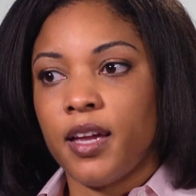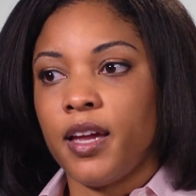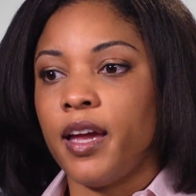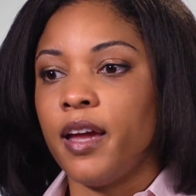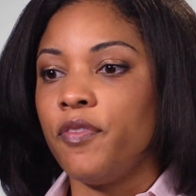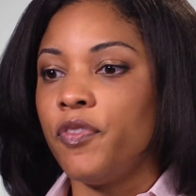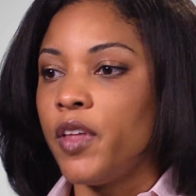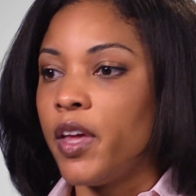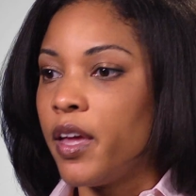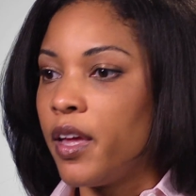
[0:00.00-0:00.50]

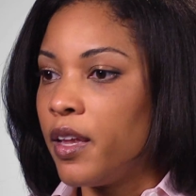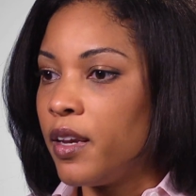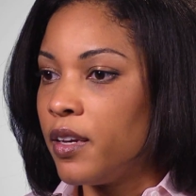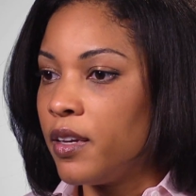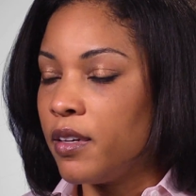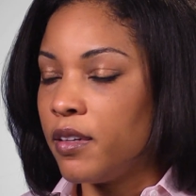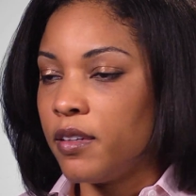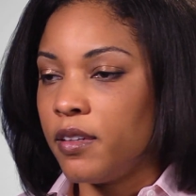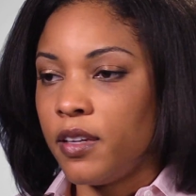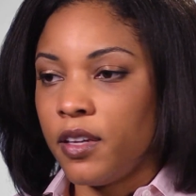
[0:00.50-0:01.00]
And
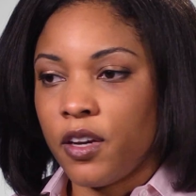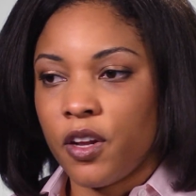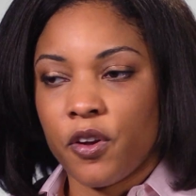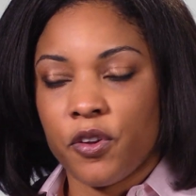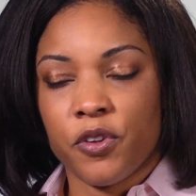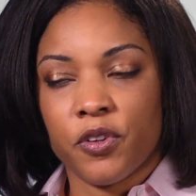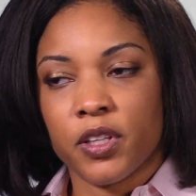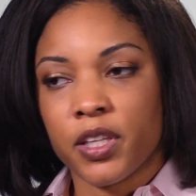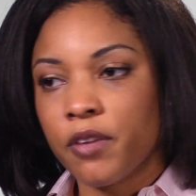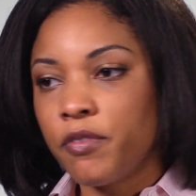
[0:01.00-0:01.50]
then, you know,
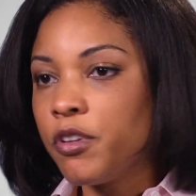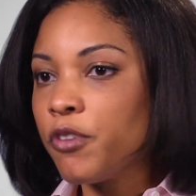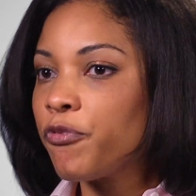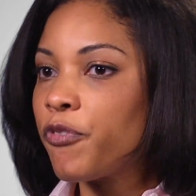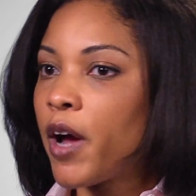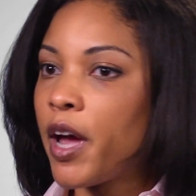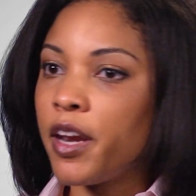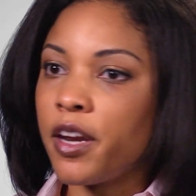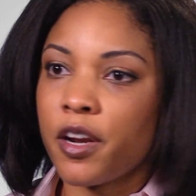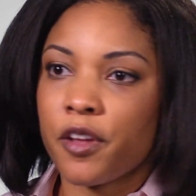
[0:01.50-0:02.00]
you live to
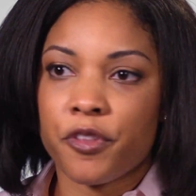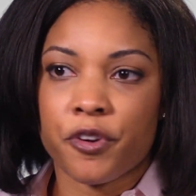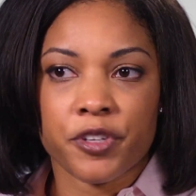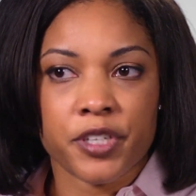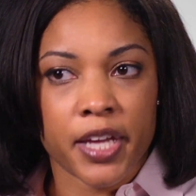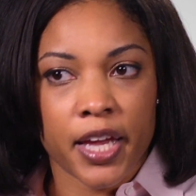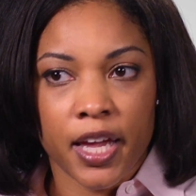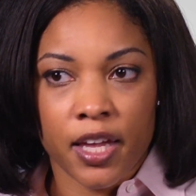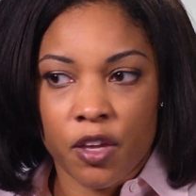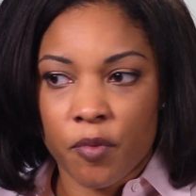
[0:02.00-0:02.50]
fight another
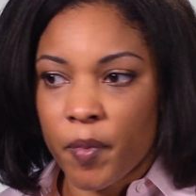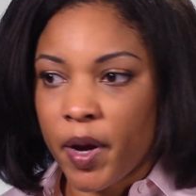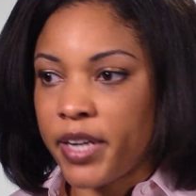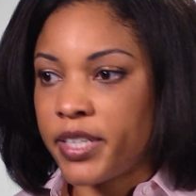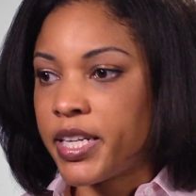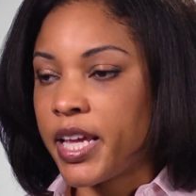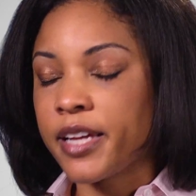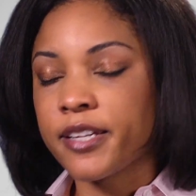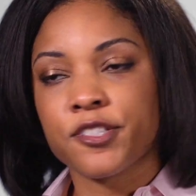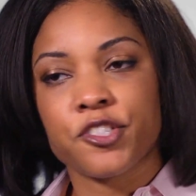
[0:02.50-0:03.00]
day. You might
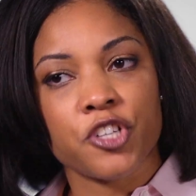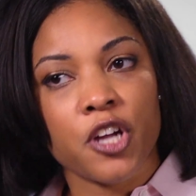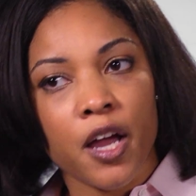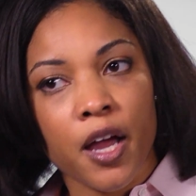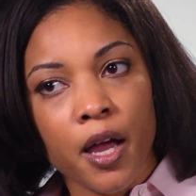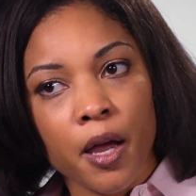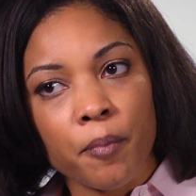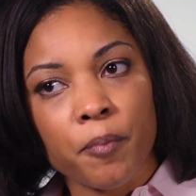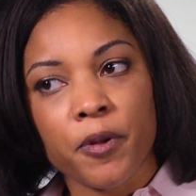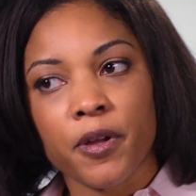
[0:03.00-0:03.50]
take a
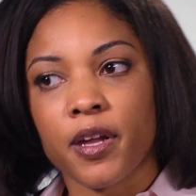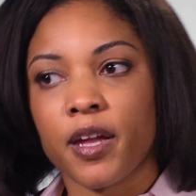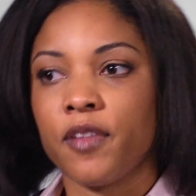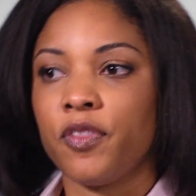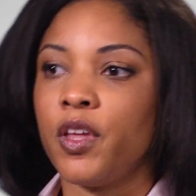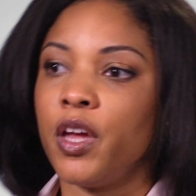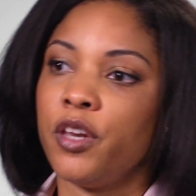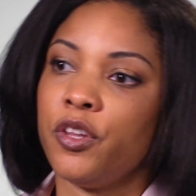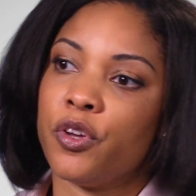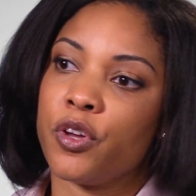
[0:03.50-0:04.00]
job and
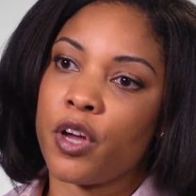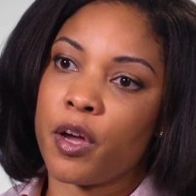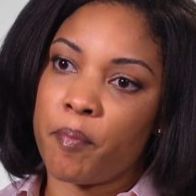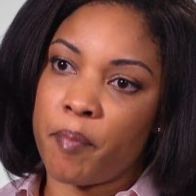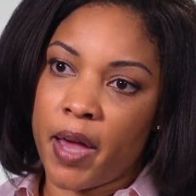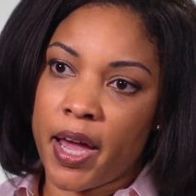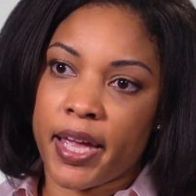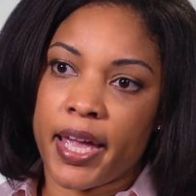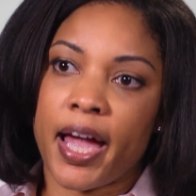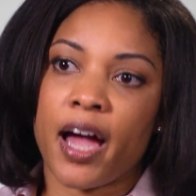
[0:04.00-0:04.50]
then you come
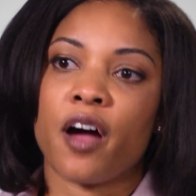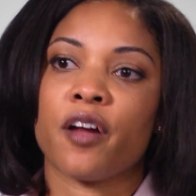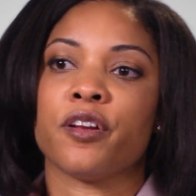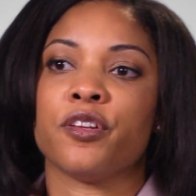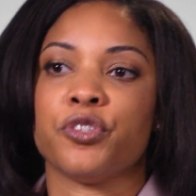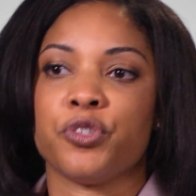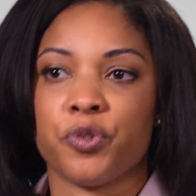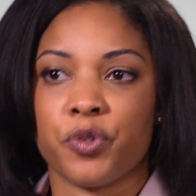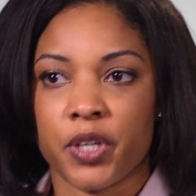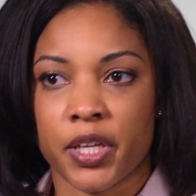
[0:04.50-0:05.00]
back out and
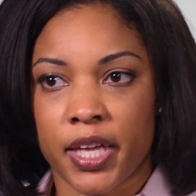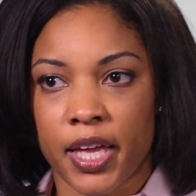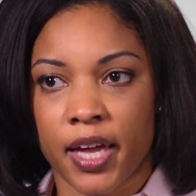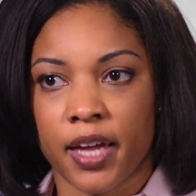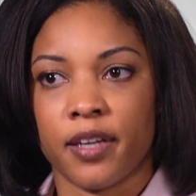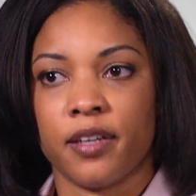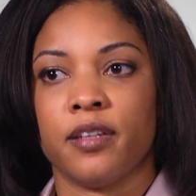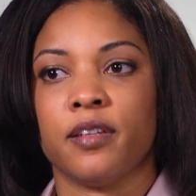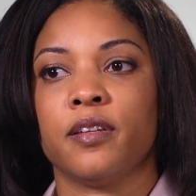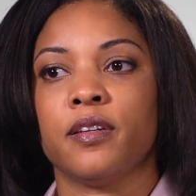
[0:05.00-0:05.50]
do it
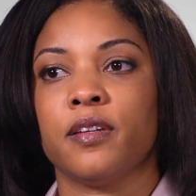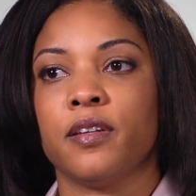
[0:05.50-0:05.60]
again.